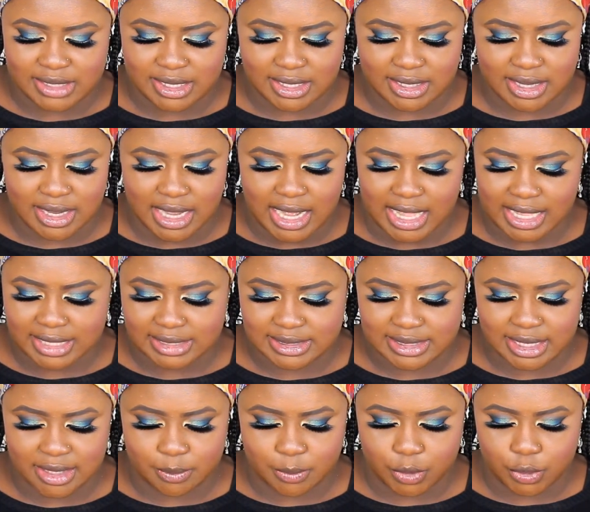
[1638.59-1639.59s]
And like I
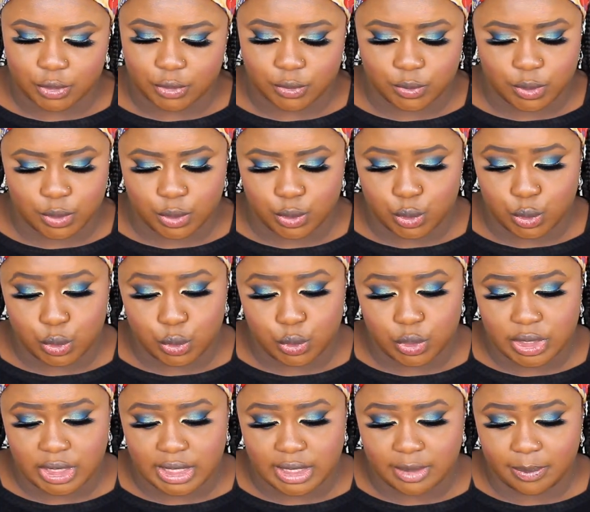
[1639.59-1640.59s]
said, I'm going to do a
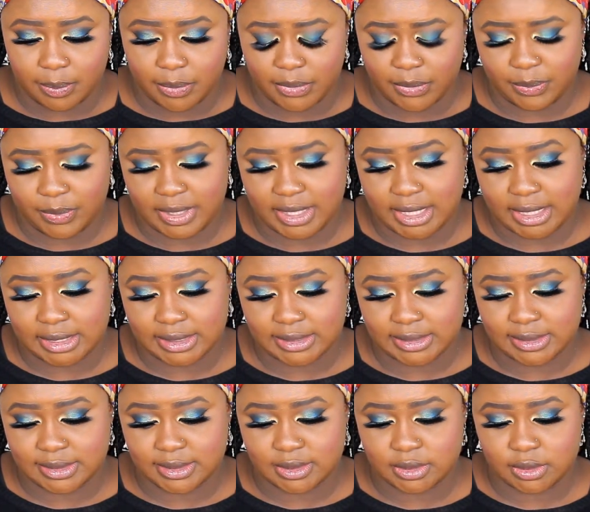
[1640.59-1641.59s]
nude lip
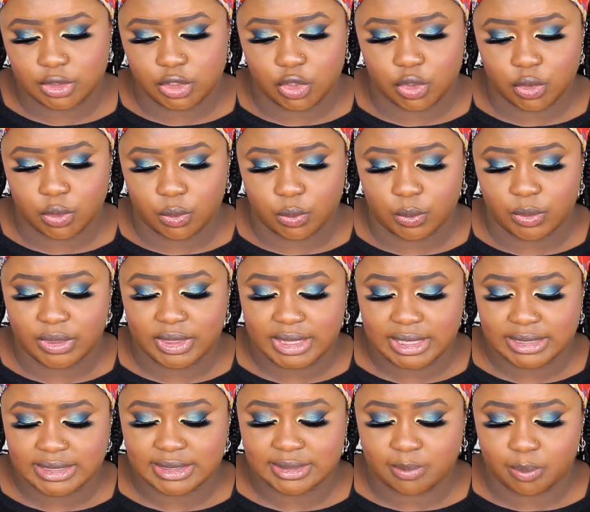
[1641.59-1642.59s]
because, you know, with
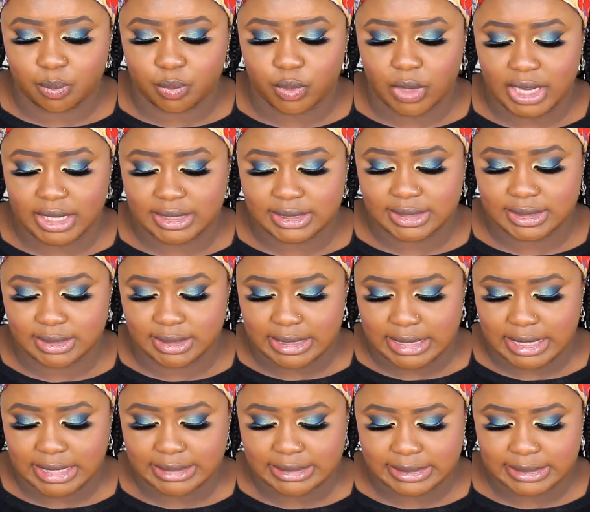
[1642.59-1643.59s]
this
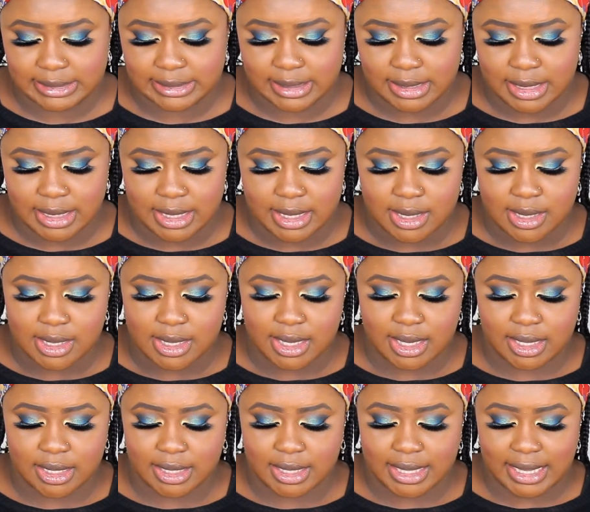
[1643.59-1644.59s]
brightness
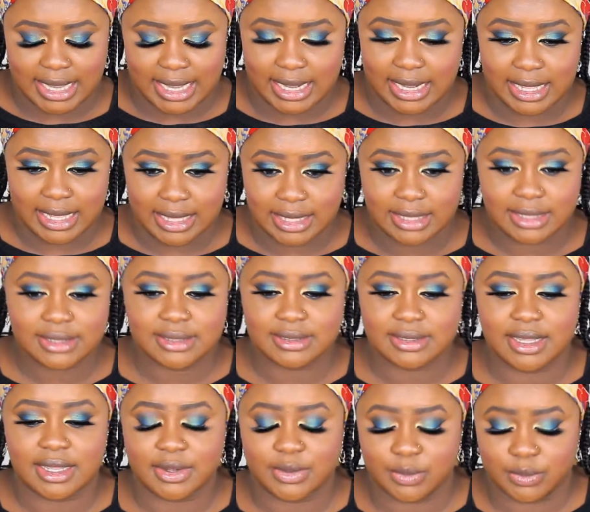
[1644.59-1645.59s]
in color,
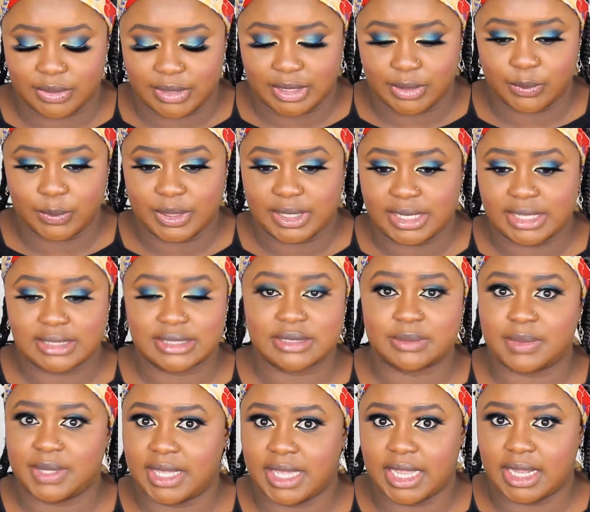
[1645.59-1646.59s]
I don't think we need to
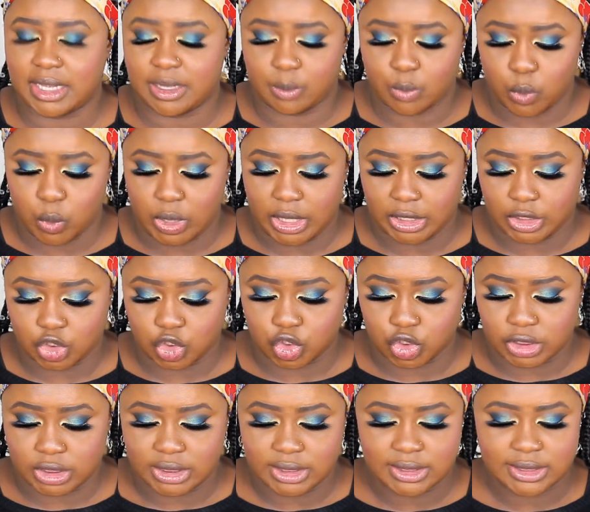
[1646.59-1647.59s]
be any more
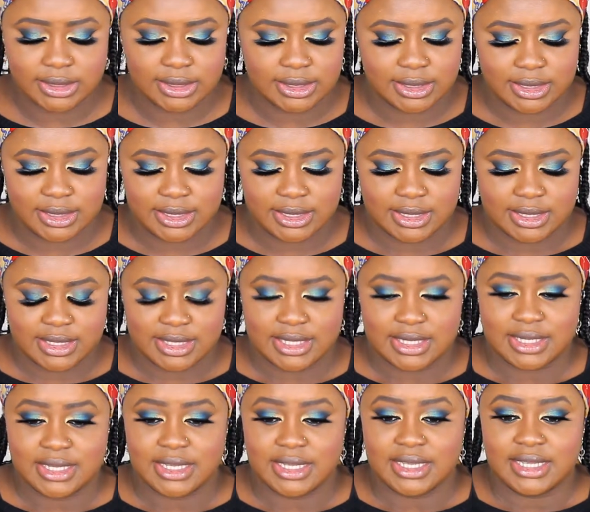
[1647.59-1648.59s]
extra.
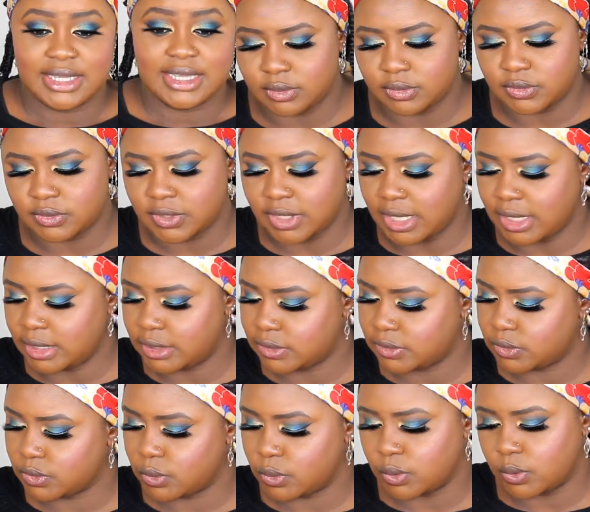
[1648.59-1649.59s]
This color
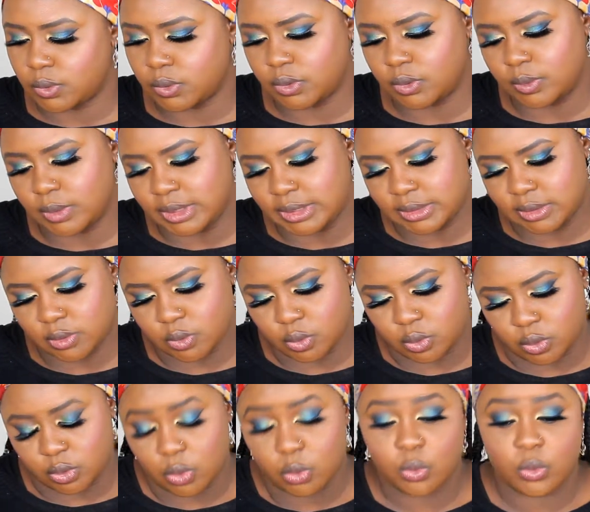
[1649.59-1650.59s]
is called, what is it
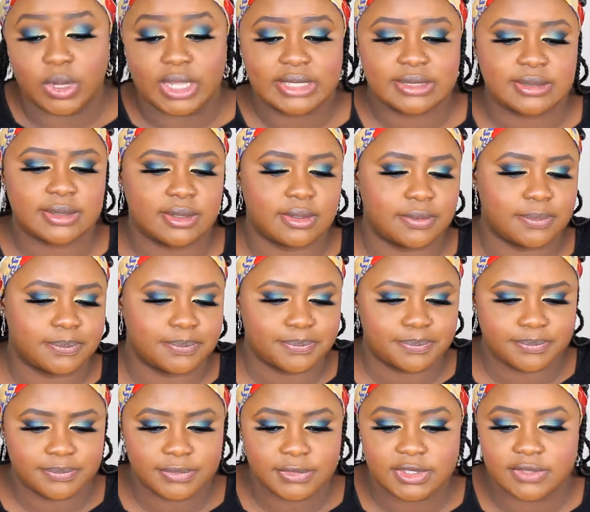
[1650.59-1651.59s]
called? Raisin.
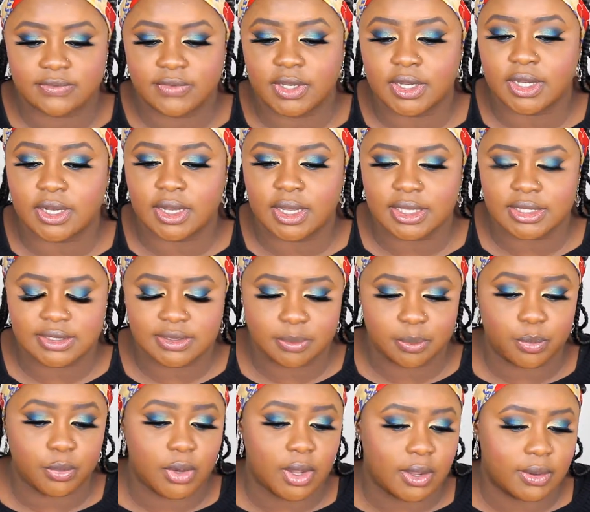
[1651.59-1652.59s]
It's a very nice
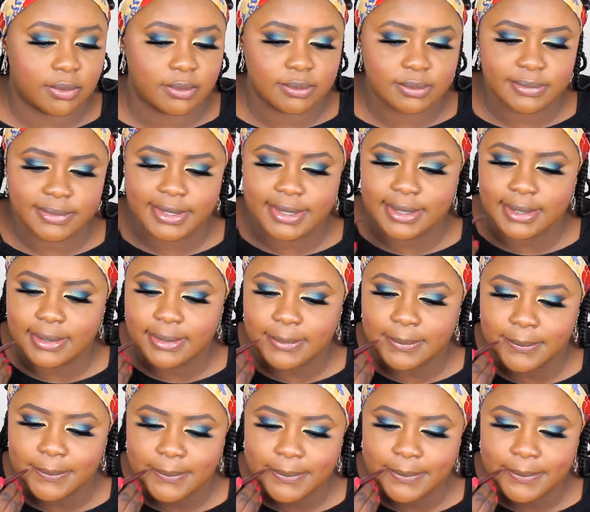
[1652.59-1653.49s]
brown color.